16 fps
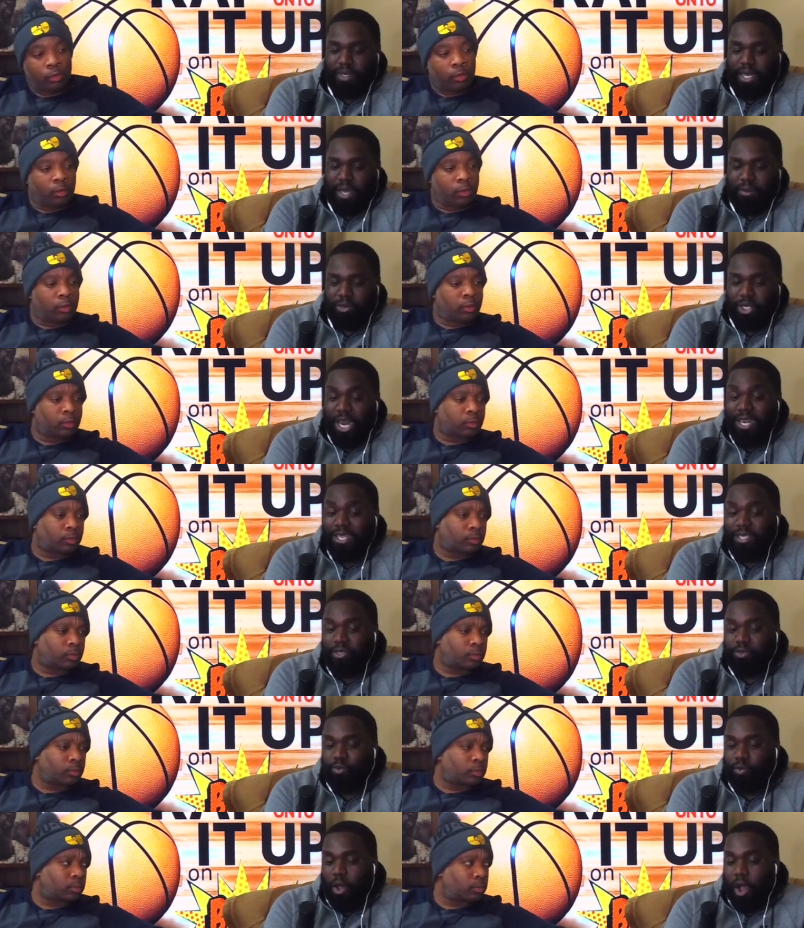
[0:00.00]
Speaker 1: I'm trying
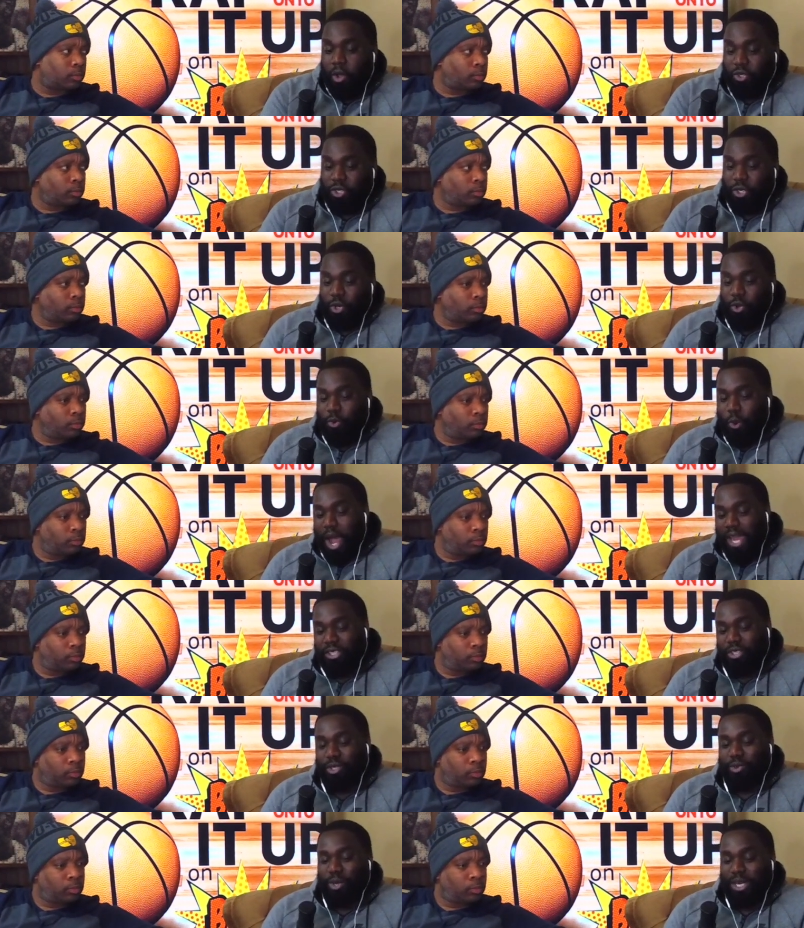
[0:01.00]
to also
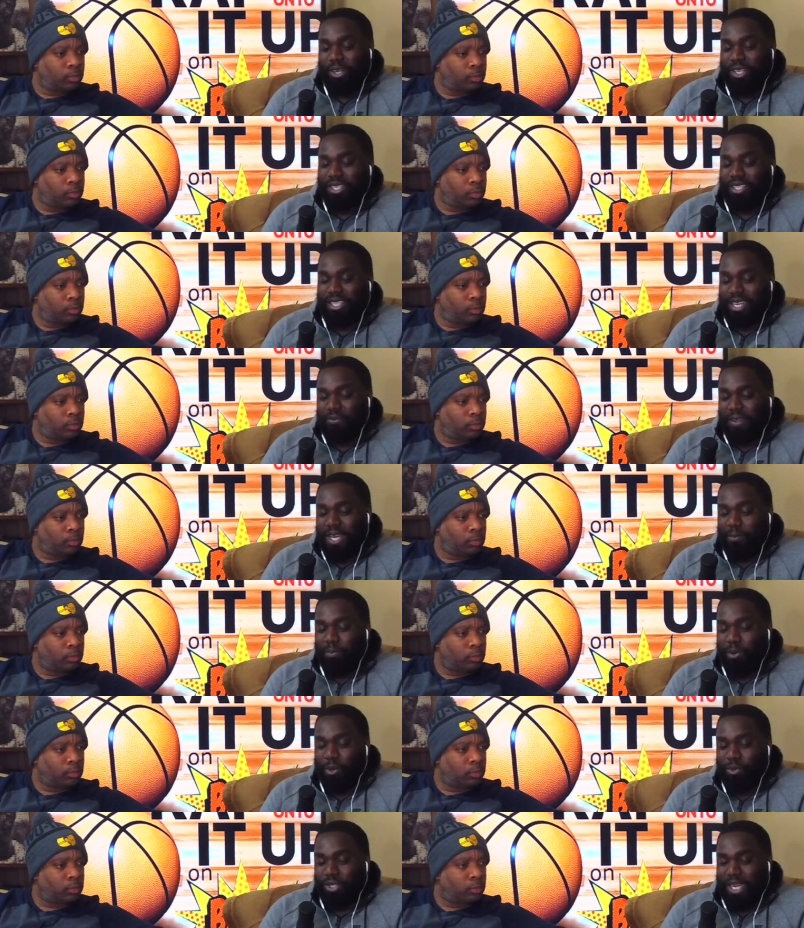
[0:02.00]
watch Twitter to see if any
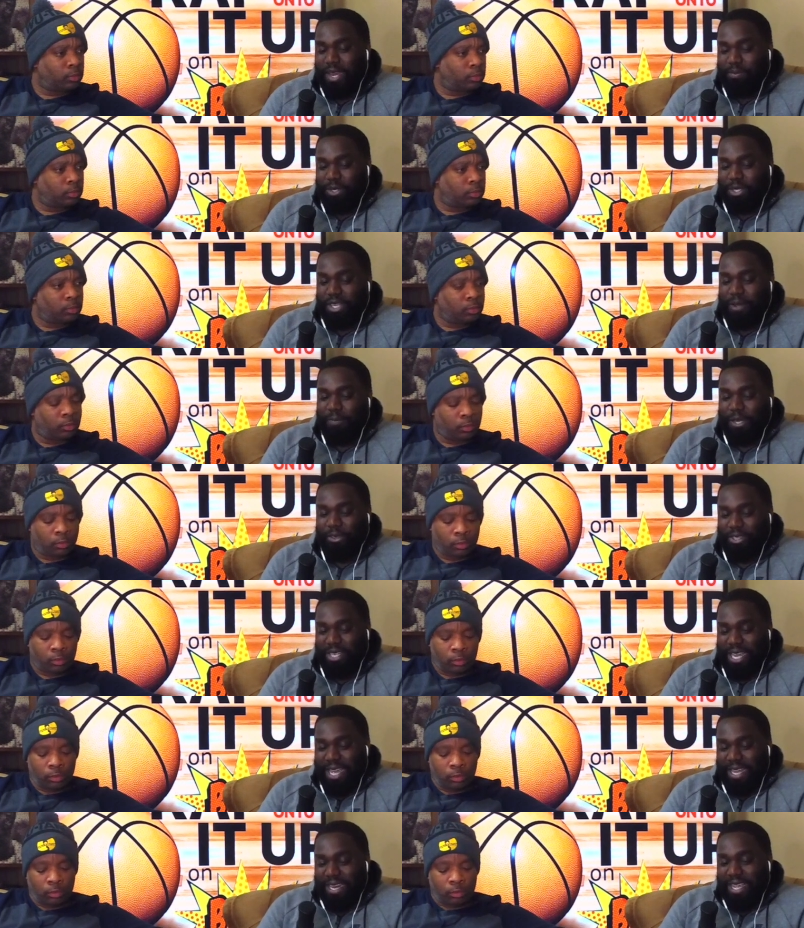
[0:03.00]
post game has come out
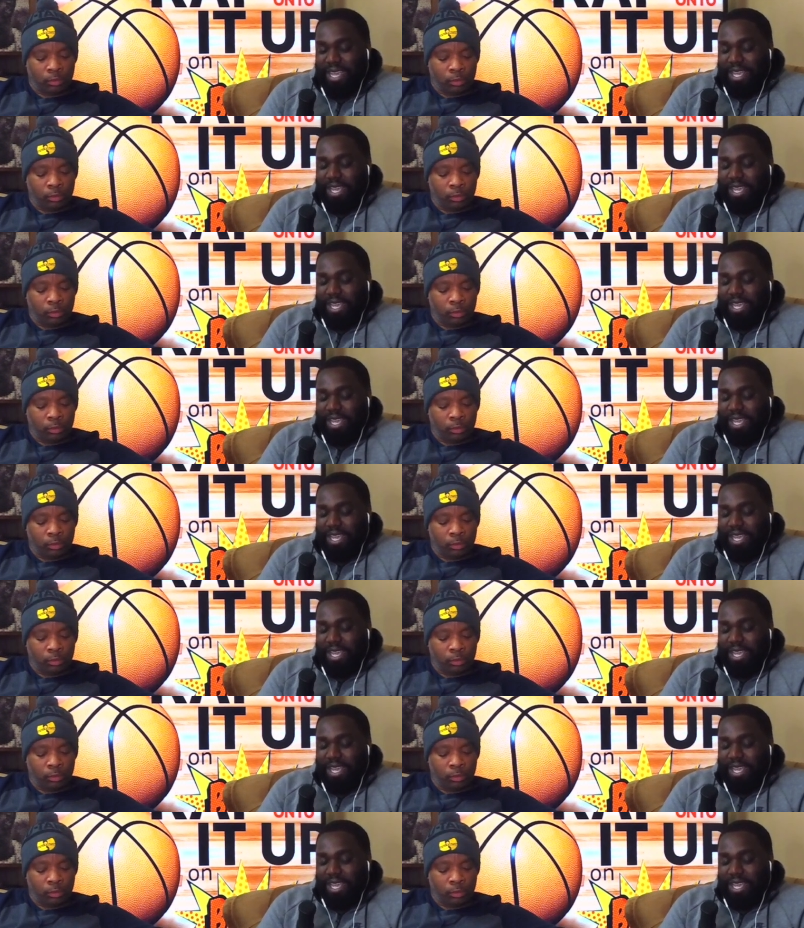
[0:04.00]
yet.